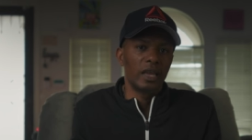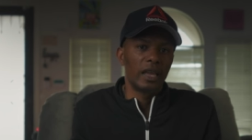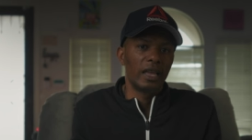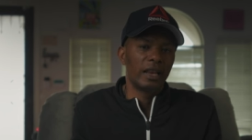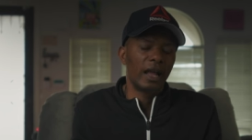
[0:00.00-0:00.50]

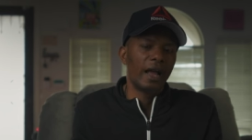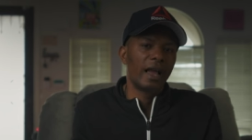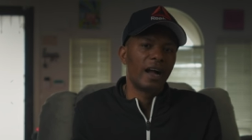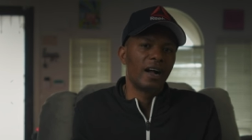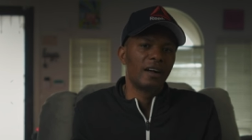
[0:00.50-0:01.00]
And I
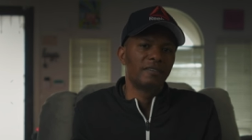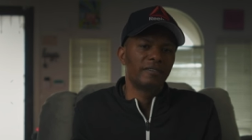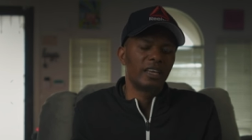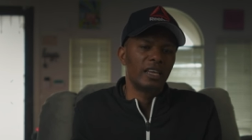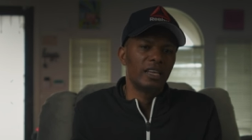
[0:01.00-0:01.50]
have
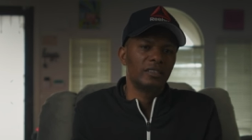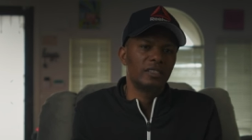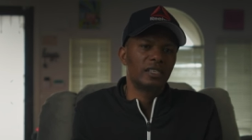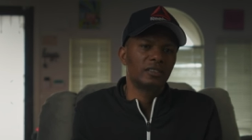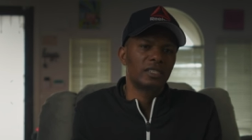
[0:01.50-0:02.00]
a
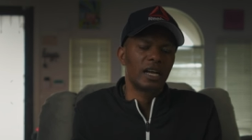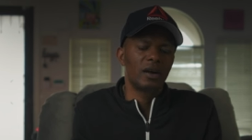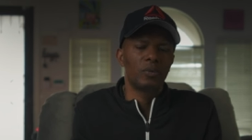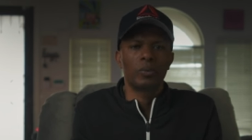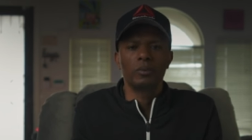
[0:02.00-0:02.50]

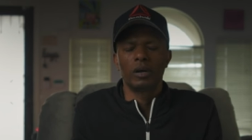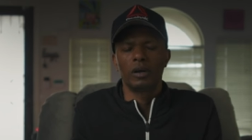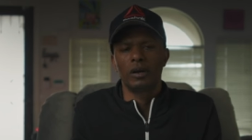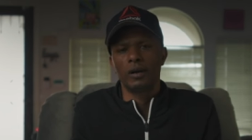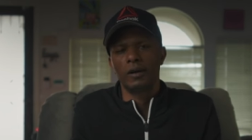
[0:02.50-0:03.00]
Tilta,
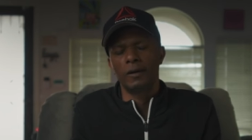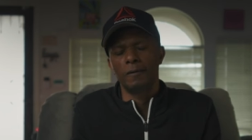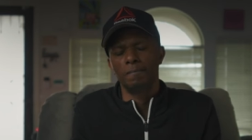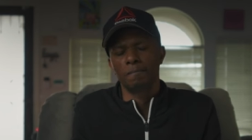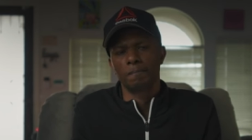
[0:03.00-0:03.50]
uh,
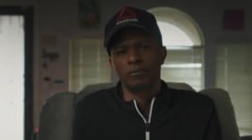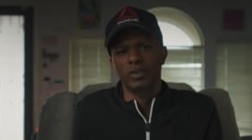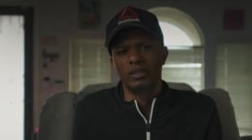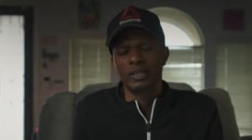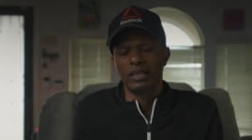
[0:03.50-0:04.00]

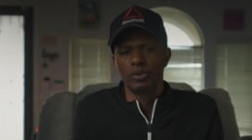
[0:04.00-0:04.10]
not the